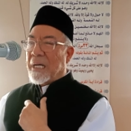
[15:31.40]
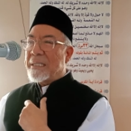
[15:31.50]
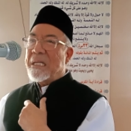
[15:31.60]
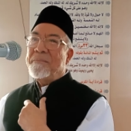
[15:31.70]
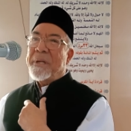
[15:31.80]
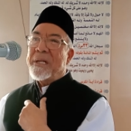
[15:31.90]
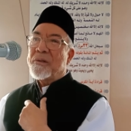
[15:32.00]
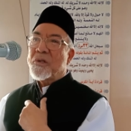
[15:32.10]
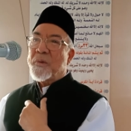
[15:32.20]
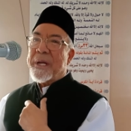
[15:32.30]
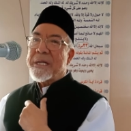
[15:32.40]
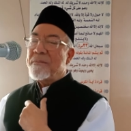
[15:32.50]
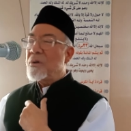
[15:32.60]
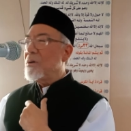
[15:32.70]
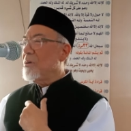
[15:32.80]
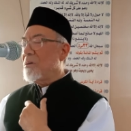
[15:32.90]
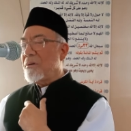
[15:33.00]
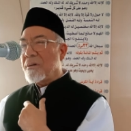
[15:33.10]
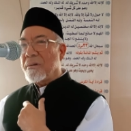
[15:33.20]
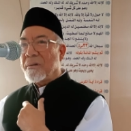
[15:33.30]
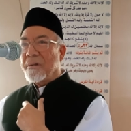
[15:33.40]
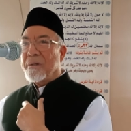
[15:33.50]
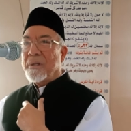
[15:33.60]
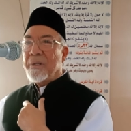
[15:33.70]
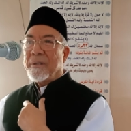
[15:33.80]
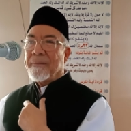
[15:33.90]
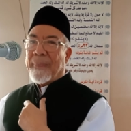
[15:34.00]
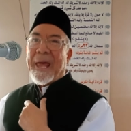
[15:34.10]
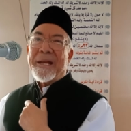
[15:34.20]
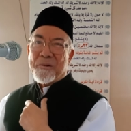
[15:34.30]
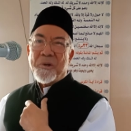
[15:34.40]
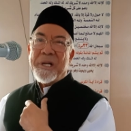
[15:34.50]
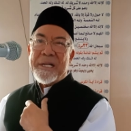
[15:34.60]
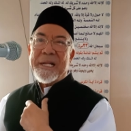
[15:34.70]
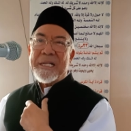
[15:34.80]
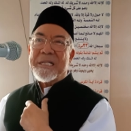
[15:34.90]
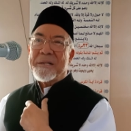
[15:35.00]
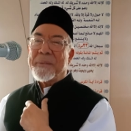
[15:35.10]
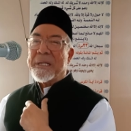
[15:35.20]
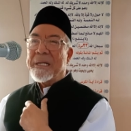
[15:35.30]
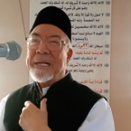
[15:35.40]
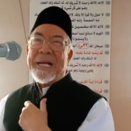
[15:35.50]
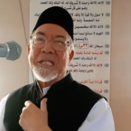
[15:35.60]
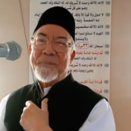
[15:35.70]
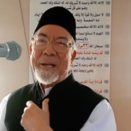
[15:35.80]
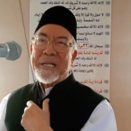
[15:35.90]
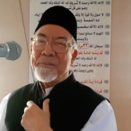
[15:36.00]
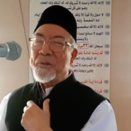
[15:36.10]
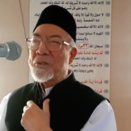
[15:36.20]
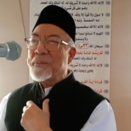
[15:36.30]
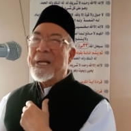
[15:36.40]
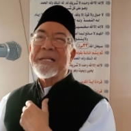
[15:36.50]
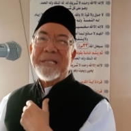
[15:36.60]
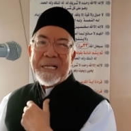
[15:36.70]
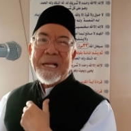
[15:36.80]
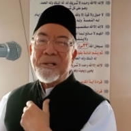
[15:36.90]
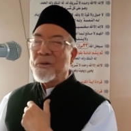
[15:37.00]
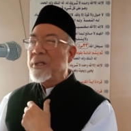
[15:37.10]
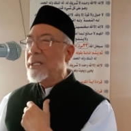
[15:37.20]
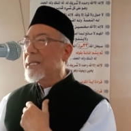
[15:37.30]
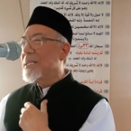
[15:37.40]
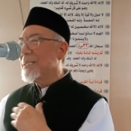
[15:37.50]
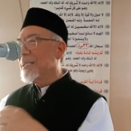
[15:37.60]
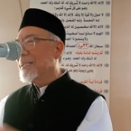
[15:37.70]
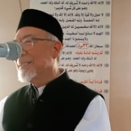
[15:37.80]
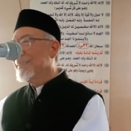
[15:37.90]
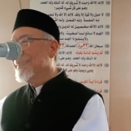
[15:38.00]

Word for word: I didn't mean to sway him. No, no, I had a good intention, man, and I respect him also, but I still had a good intention.